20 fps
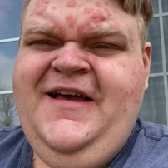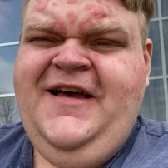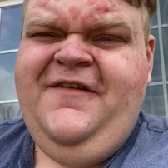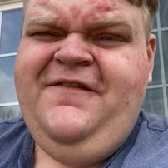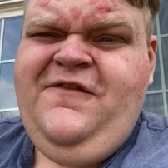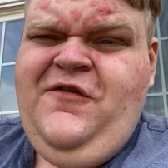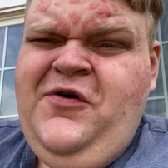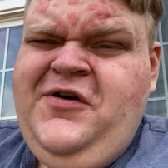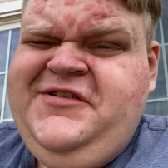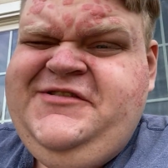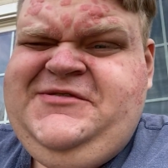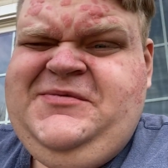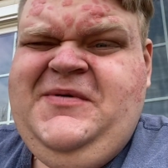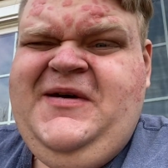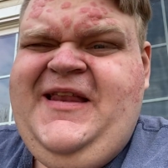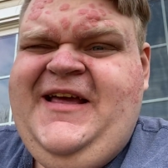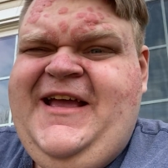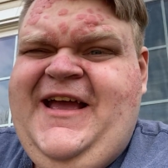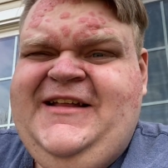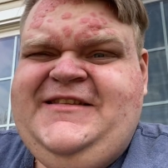of course I'm
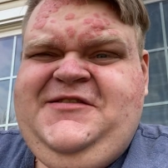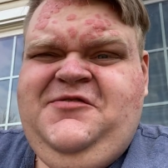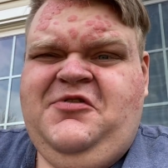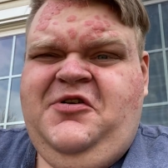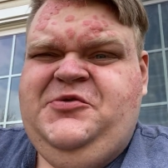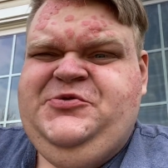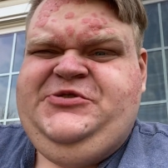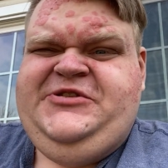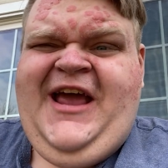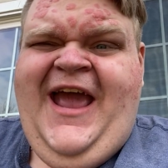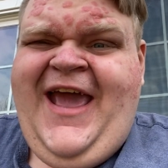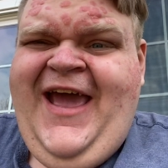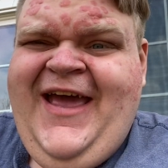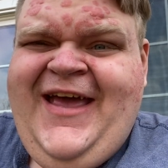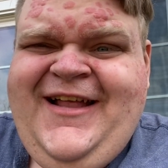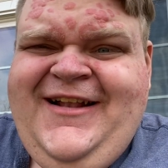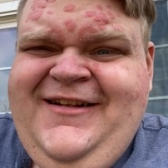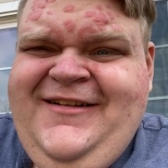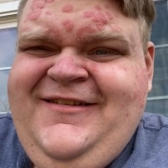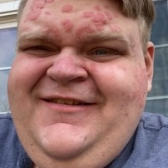going to get to
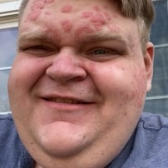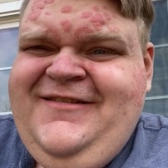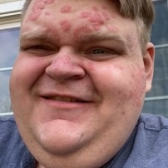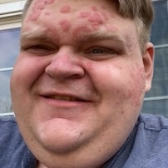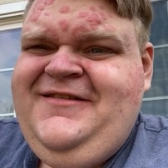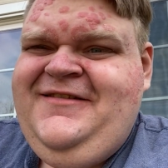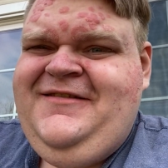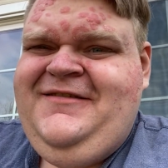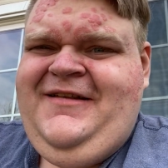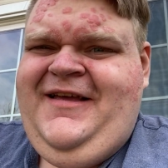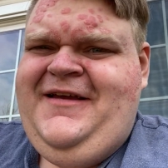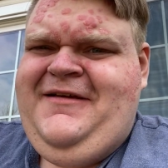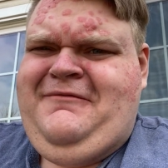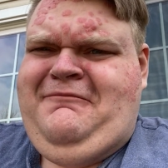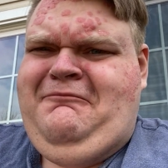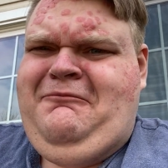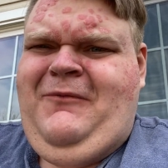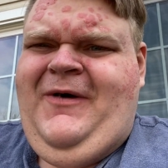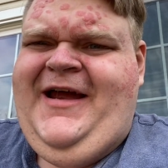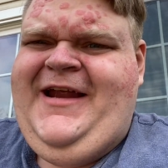Roseanne. Like,
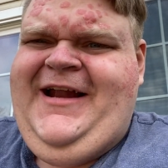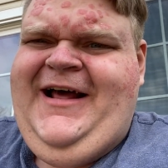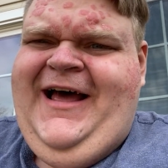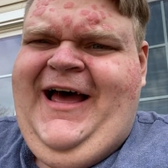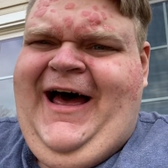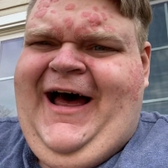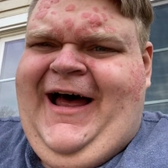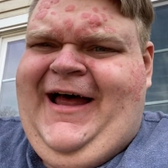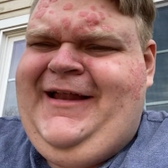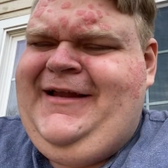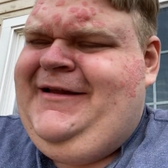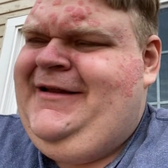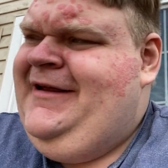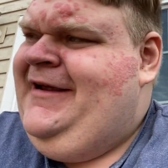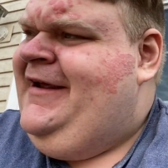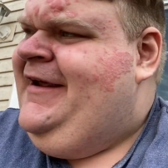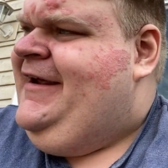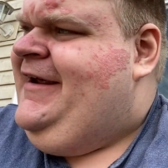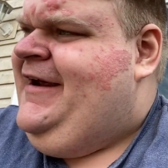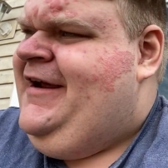why not?
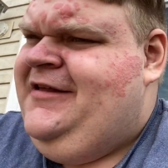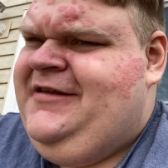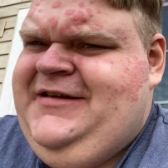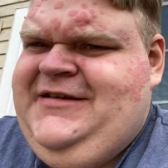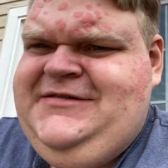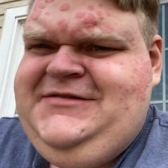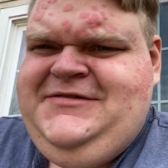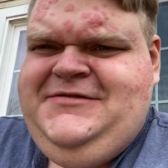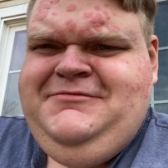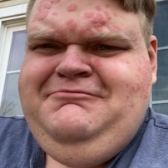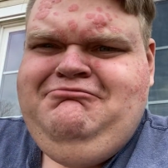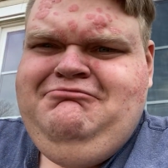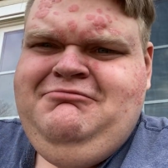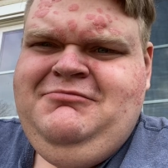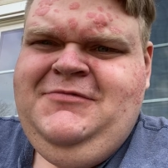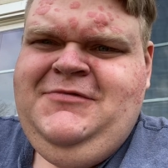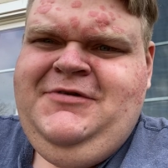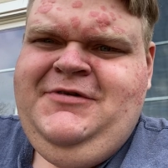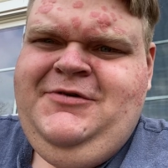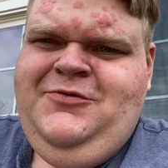At least
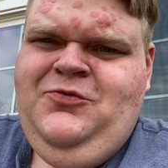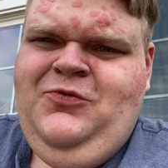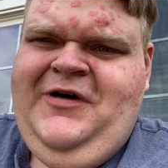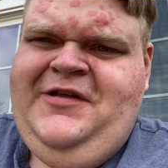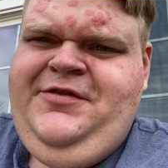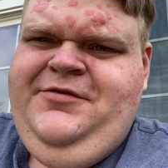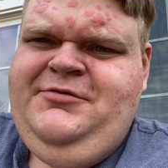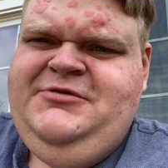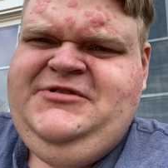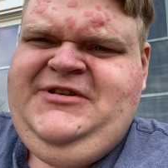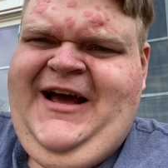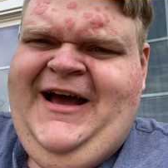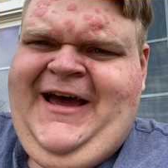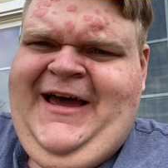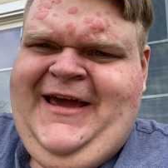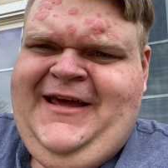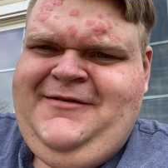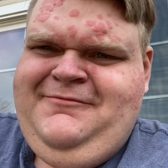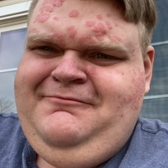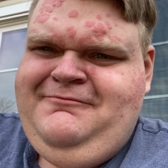one through
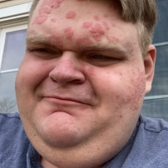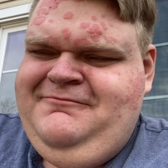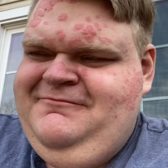nine.